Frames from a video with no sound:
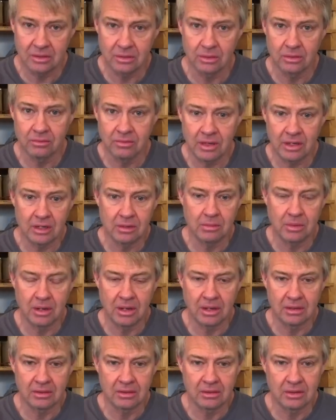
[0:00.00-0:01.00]
are available
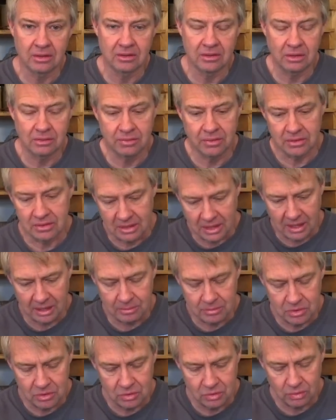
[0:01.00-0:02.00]
out there, different
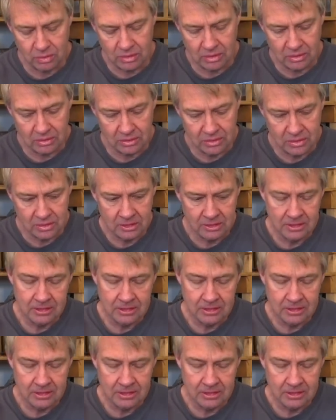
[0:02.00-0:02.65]
types of tweeters,